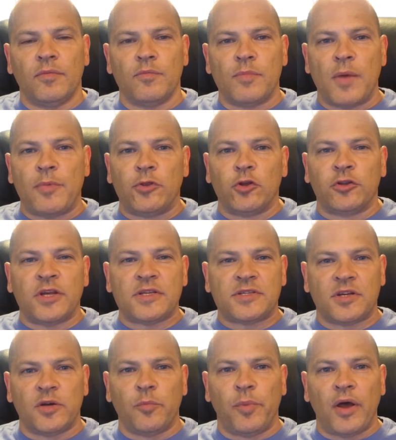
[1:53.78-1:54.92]
Maybe not
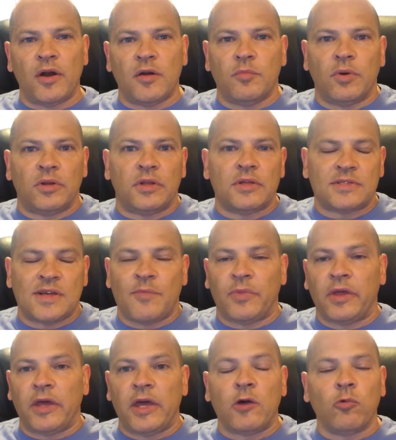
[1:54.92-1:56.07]
necessarily better, but
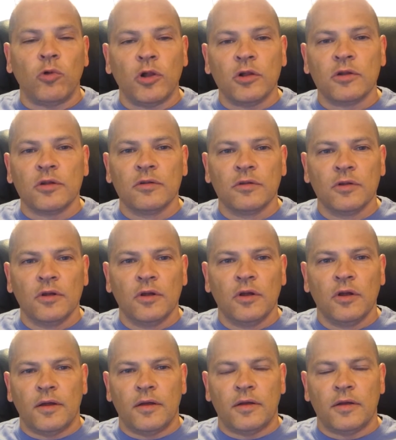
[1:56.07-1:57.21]
something equal.
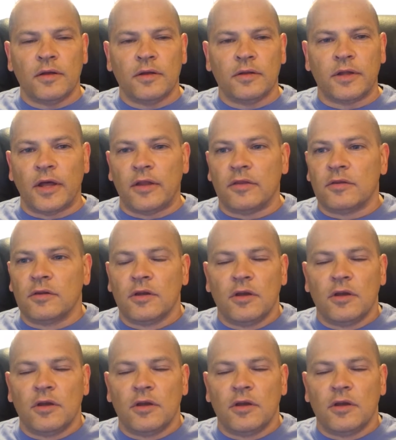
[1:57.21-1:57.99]
Then,